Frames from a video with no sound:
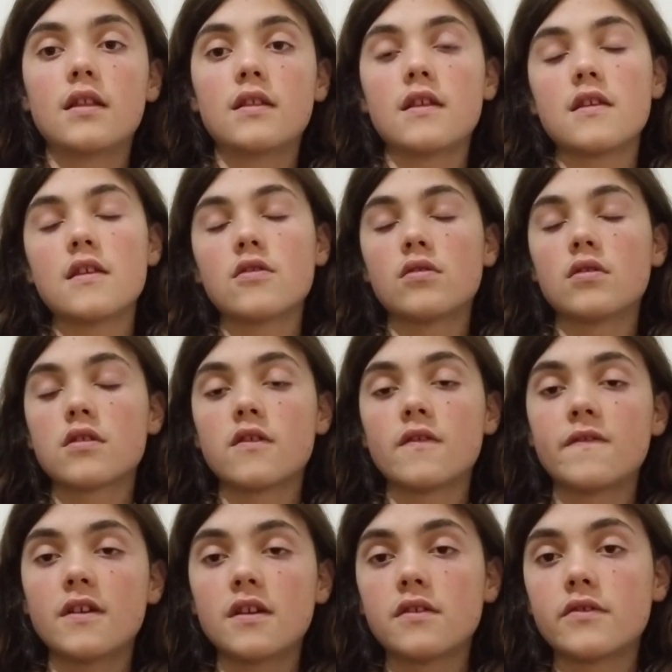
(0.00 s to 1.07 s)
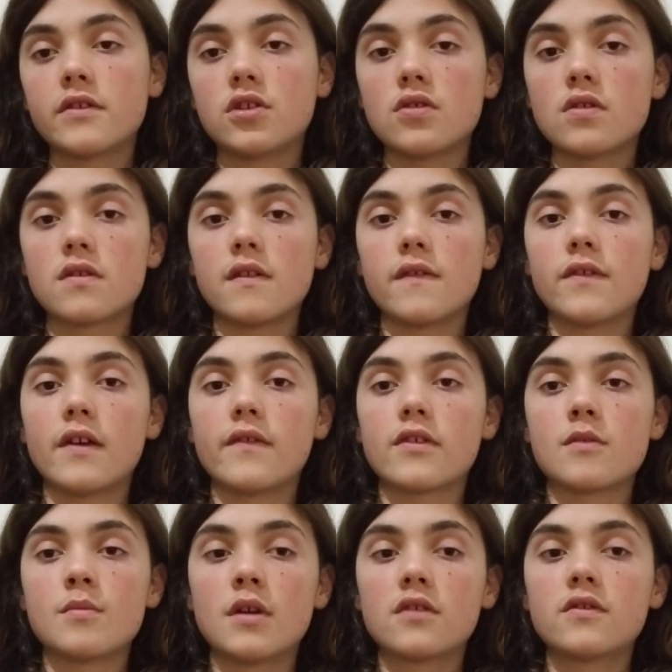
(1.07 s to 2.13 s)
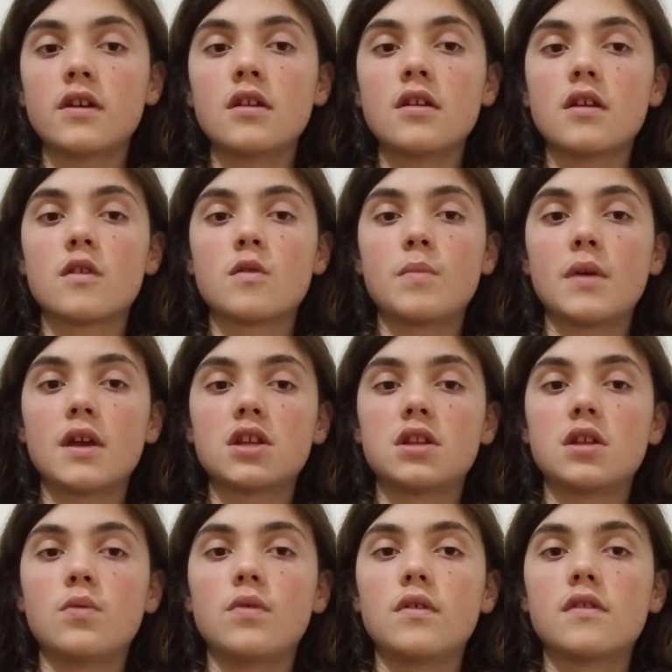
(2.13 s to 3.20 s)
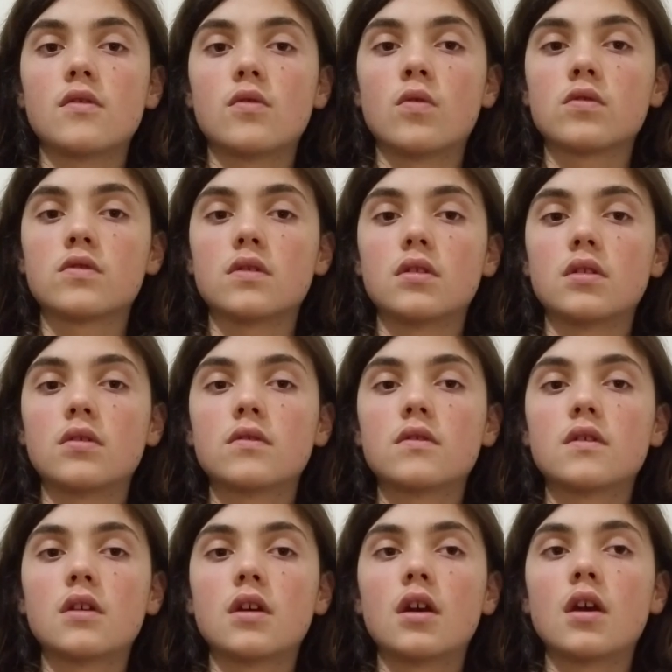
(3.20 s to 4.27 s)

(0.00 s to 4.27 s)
This is also further reduced if you have a smart rider, especially with autoload.